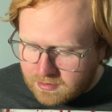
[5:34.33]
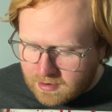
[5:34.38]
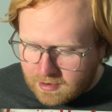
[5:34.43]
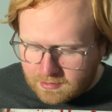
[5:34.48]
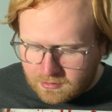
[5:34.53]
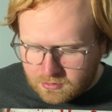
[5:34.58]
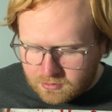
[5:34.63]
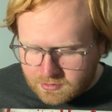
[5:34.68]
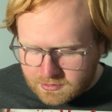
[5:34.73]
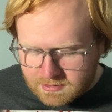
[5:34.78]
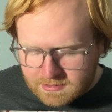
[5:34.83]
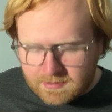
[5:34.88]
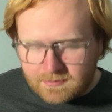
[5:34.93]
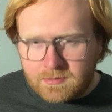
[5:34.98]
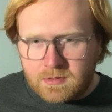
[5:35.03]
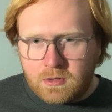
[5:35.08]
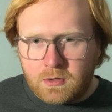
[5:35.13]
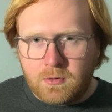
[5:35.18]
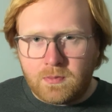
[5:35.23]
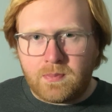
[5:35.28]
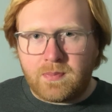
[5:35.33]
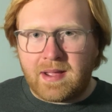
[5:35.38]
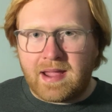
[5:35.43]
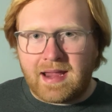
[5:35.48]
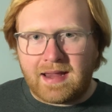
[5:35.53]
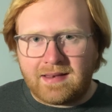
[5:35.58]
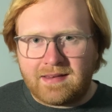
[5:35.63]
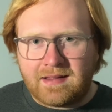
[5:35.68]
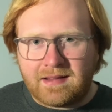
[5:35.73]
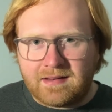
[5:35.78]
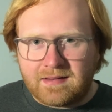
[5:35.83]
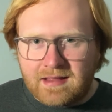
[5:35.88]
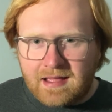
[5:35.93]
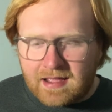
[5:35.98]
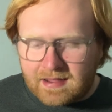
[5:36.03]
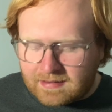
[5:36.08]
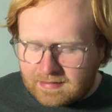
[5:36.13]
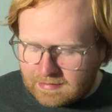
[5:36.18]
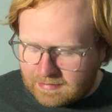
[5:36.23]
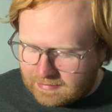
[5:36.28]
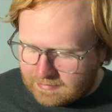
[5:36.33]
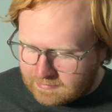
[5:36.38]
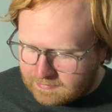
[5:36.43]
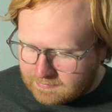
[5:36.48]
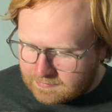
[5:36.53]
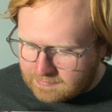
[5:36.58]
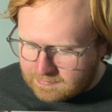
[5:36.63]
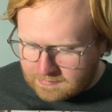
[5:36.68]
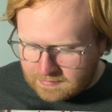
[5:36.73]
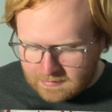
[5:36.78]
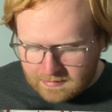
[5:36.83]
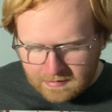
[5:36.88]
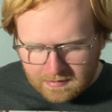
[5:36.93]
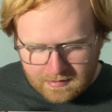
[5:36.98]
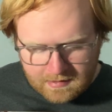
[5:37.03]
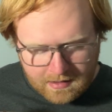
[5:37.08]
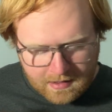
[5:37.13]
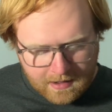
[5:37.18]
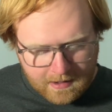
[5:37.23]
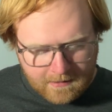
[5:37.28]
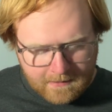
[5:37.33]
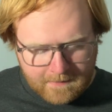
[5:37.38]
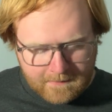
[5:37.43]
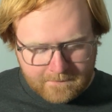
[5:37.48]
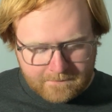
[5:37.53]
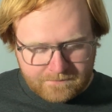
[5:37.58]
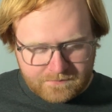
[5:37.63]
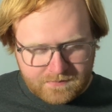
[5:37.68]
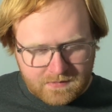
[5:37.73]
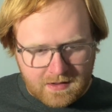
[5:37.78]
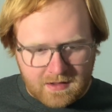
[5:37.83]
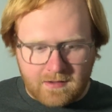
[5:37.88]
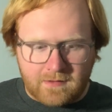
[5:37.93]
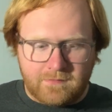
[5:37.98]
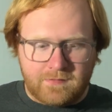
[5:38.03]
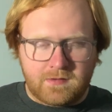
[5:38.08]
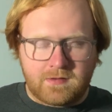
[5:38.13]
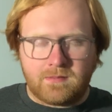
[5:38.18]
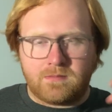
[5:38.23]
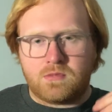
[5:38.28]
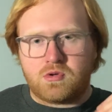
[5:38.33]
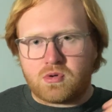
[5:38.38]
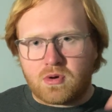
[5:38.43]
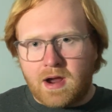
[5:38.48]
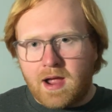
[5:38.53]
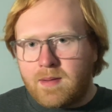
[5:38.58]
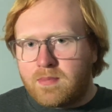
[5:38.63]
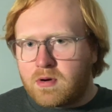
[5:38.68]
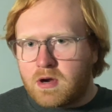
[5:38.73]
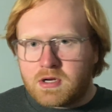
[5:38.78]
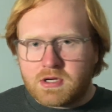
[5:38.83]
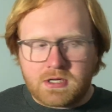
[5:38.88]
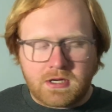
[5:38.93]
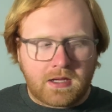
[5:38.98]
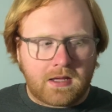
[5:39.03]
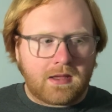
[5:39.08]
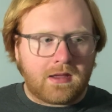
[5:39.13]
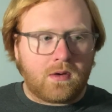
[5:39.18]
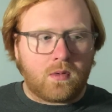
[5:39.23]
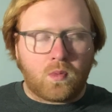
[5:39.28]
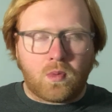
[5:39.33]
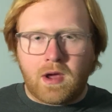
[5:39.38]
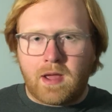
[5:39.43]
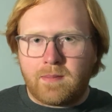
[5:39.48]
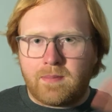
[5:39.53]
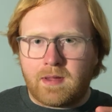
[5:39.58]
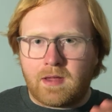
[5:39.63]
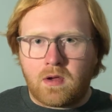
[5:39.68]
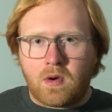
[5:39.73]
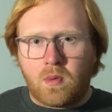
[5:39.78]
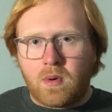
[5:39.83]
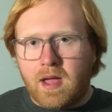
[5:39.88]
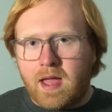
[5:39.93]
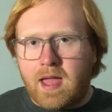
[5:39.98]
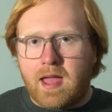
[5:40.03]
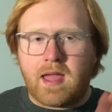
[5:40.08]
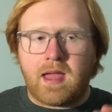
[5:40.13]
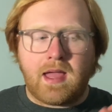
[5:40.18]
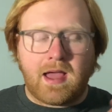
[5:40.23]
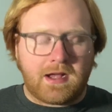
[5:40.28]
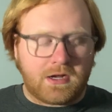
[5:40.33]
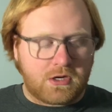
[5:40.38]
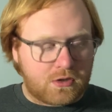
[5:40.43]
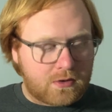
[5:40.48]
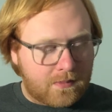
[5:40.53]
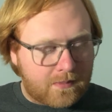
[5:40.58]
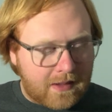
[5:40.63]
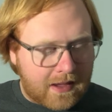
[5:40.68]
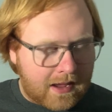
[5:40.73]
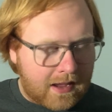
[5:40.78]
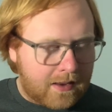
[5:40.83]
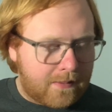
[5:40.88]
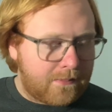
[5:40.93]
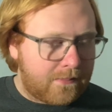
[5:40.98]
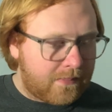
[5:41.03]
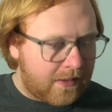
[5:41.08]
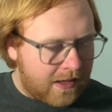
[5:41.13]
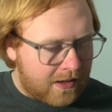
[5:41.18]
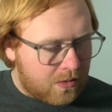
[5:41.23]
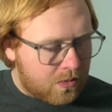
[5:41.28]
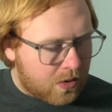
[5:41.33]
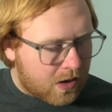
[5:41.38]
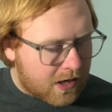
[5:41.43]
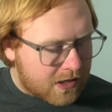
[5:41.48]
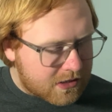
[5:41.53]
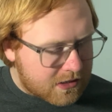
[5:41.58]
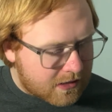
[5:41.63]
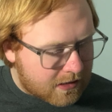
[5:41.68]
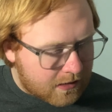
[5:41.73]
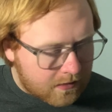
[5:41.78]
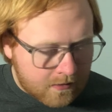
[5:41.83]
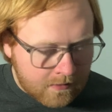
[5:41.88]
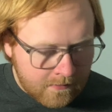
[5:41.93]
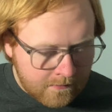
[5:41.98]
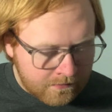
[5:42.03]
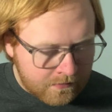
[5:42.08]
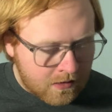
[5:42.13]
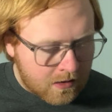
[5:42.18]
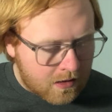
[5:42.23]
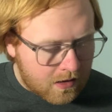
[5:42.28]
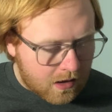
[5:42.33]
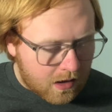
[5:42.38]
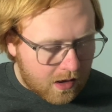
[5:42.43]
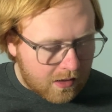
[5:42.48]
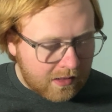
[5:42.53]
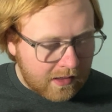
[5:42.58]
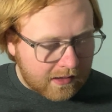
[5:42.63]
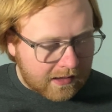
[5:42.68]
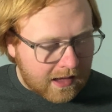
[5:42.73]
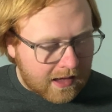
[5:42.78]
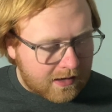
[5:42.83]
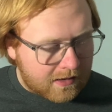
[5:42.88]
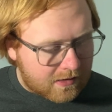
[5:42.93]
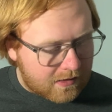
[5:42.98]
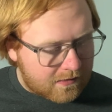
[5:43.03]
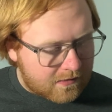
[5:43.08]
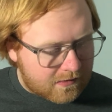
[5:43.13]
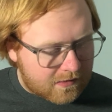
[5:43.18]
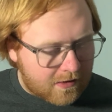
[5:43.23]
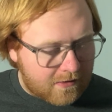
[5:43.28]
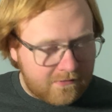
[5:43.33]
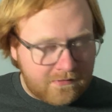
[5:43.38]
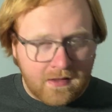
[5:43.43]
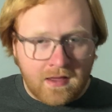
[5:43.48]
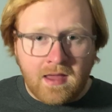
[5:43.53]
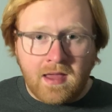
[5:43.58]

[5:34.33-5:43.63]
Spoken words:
I learned some new painting techniques, of some dry brushing and wiping away extra paint, paint washing, all that kind of good stuff.